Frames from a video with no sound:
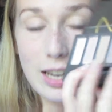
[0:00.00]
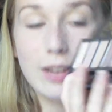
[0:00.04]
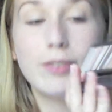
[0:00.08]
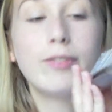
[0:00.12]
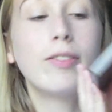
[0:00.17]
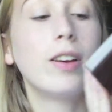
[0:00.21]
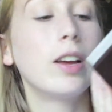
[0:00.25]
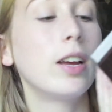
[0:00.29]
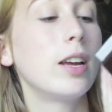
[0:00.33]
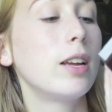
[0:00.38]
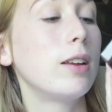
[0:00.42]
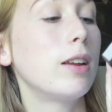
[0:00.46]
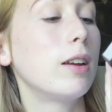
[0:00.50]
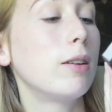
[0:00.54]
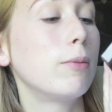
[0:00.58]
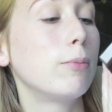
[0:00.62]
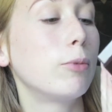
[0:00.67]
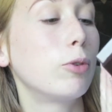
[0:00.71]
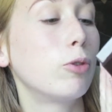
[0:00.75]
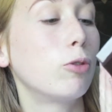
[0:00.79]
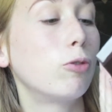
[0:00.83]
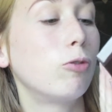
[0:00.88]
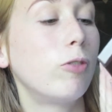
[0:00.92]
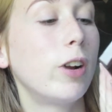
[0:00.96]
if I am
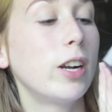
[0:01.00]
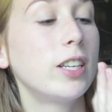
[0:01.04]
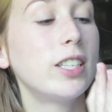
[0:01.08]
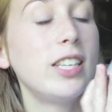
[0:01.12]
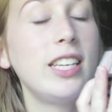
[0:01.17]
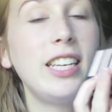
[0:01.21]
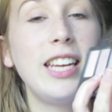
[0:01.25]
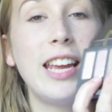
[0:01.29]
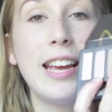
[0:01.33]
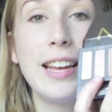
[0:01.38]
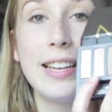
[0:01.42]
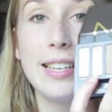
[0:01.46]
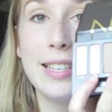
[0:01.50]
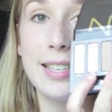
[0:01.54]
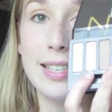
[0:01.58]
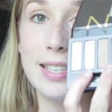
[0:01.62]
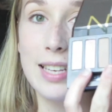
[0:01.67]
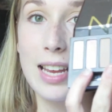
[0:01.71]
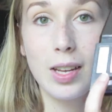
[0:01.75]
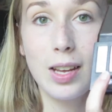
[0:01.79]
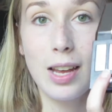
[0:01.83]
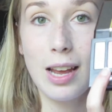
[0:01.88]
correct, yes.